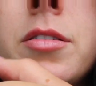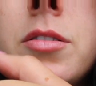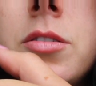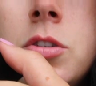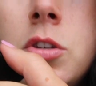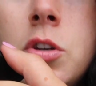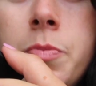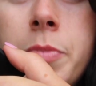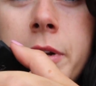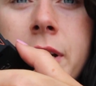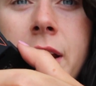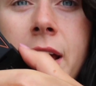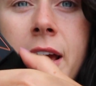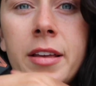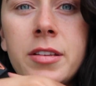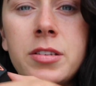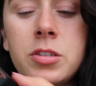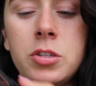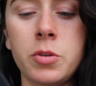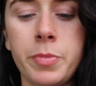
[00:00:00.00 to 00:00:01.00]
Super
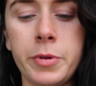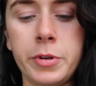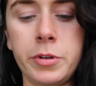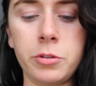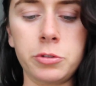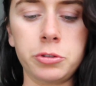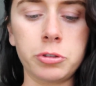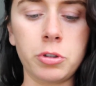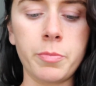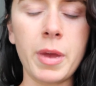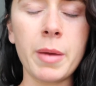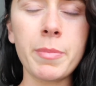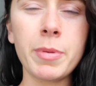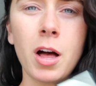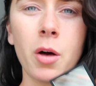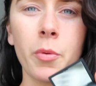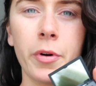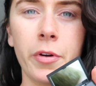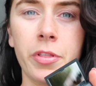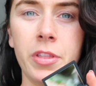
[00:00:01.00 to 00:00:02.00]
nice, super neutral. Maybe
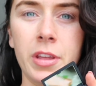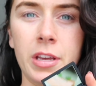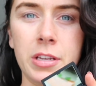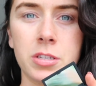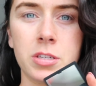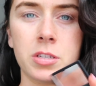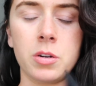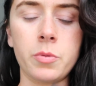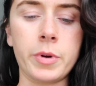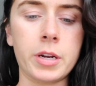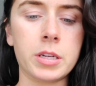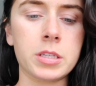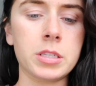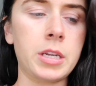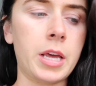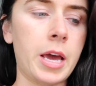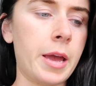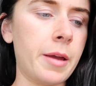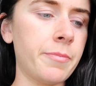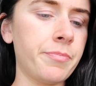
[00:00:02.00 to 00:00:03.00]
I'll wear this to work
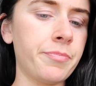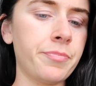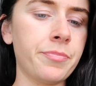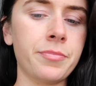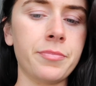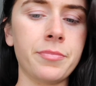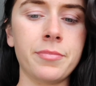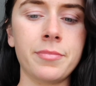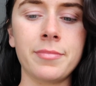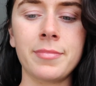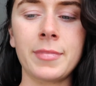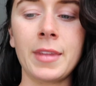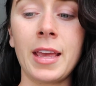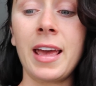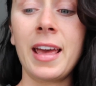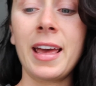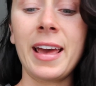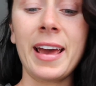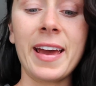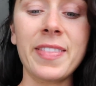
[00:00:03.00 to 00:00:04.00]
today.
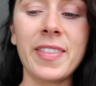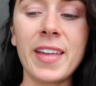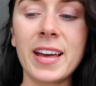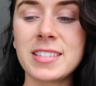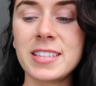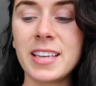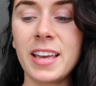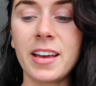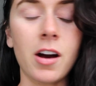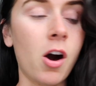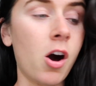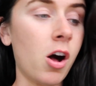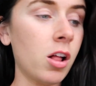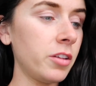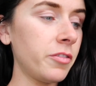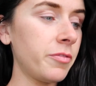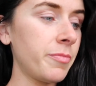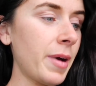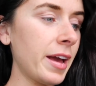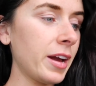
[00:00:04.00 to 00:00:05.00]
And that's it. All
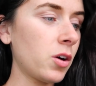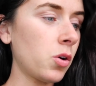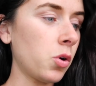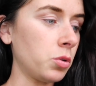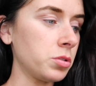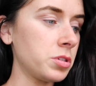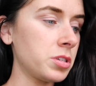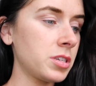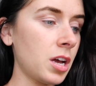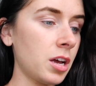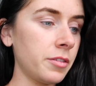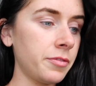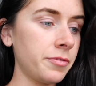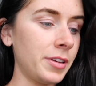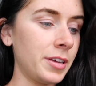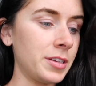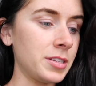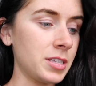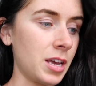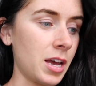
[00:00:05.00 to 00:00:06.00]
of my cold stuff
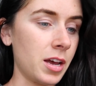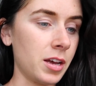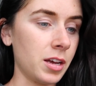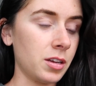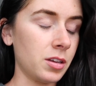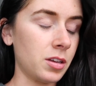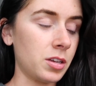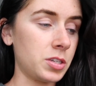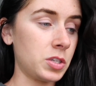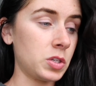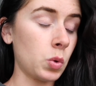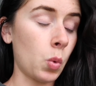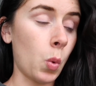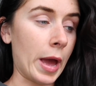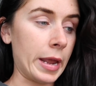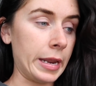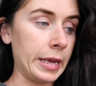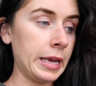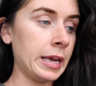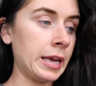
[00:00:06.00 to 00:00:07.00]
is
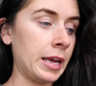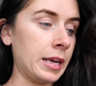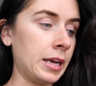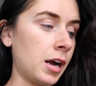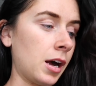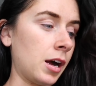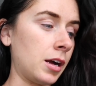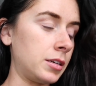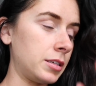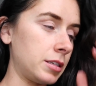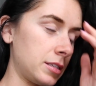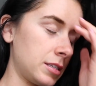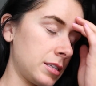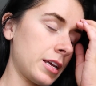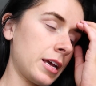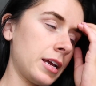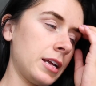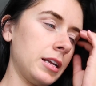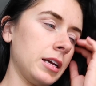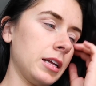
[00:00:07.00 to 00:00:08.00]
sweating and
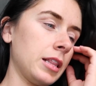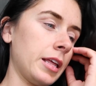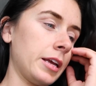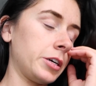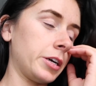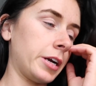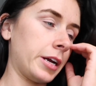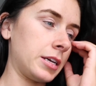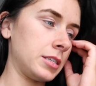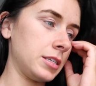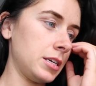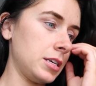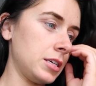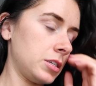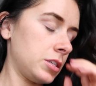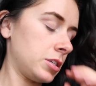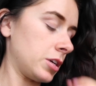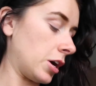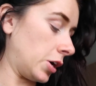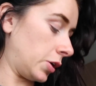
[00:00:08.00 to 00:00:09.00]
condensating like crazy,
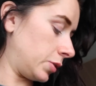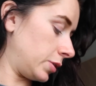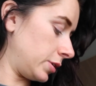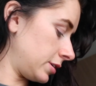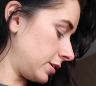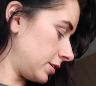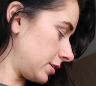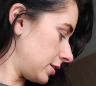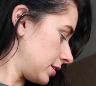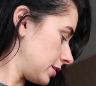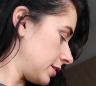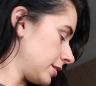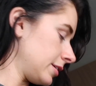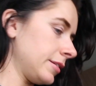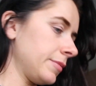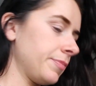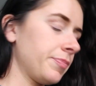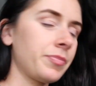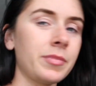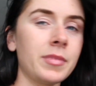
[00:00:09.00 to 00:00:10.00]
so
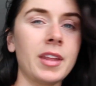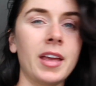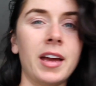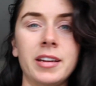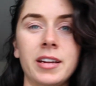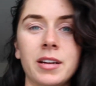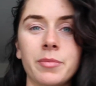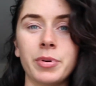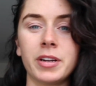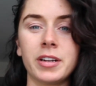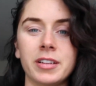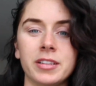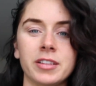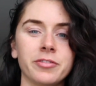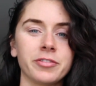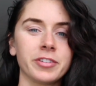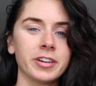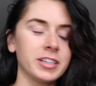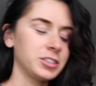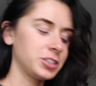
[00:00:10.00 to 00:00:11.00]
I need to put it in the
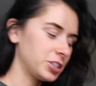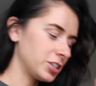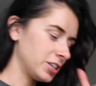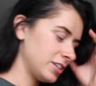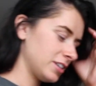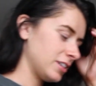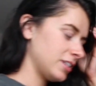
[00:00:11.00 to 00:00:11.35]
fridge.